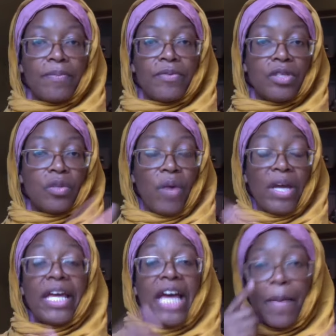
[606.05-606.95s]
So the
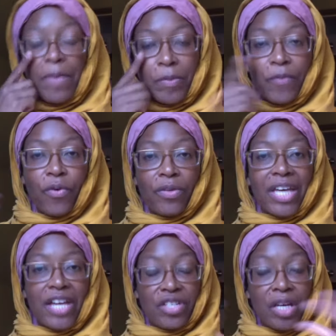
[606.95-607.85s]
wedding happens before the
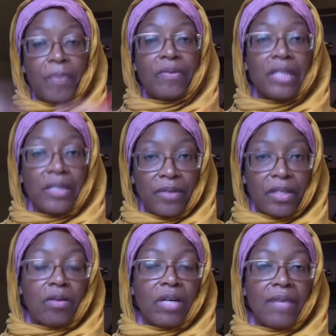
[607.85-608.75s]
catching up of the living.
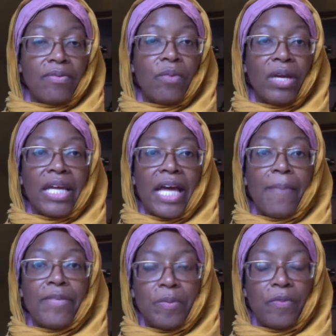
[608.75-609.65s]
Okay. The wedding
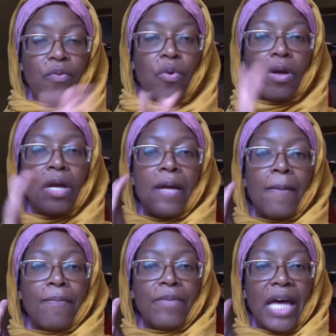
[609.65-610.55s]
happens before
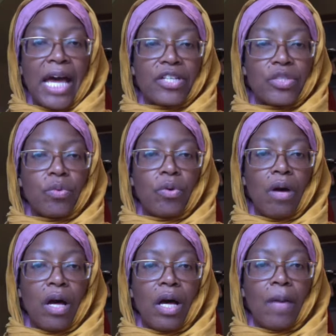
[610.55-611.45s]
the
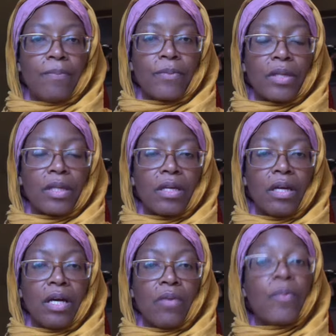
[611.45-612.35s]
actual,
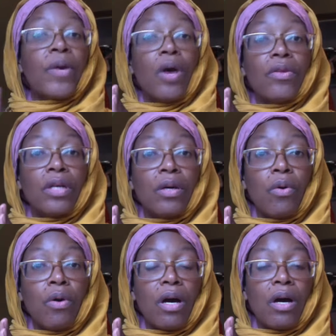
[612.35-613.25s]
what we call the
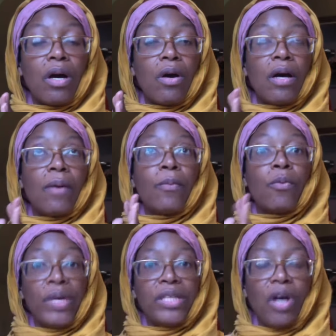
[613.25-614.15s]

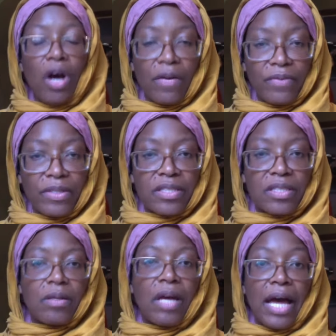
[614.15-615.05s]
wheat
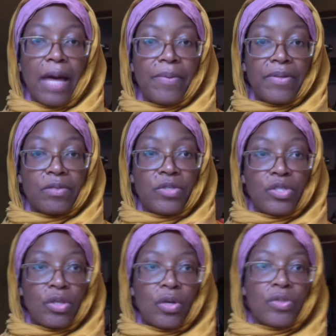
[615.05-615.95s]
harvest happens,
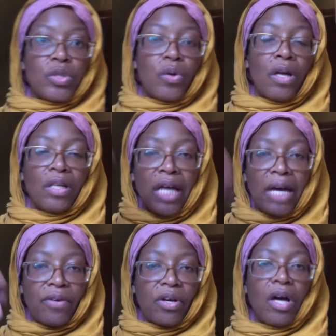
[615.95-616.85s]
which those who are
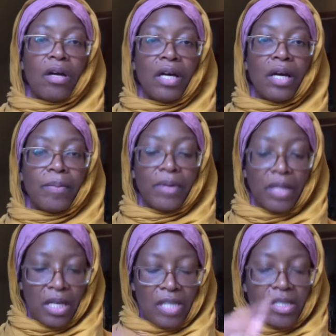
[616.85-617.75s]
alive are caught up.
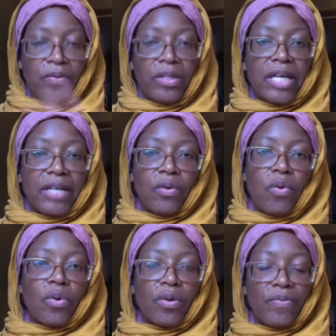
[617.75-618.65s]
So if you look at the
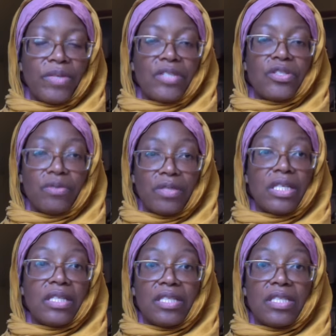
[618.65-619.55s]
order of things, you'll
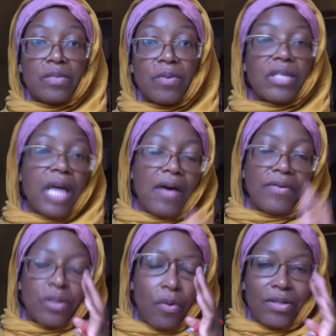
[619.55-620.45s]
see this is what, how
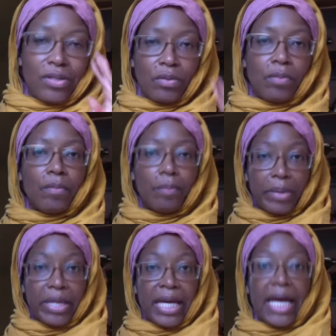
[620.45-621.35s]
it's going to
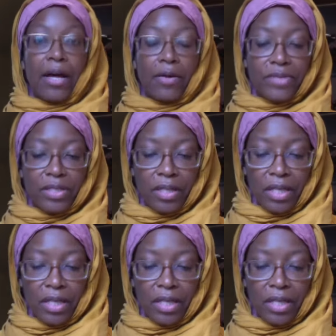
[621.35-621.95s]
play out.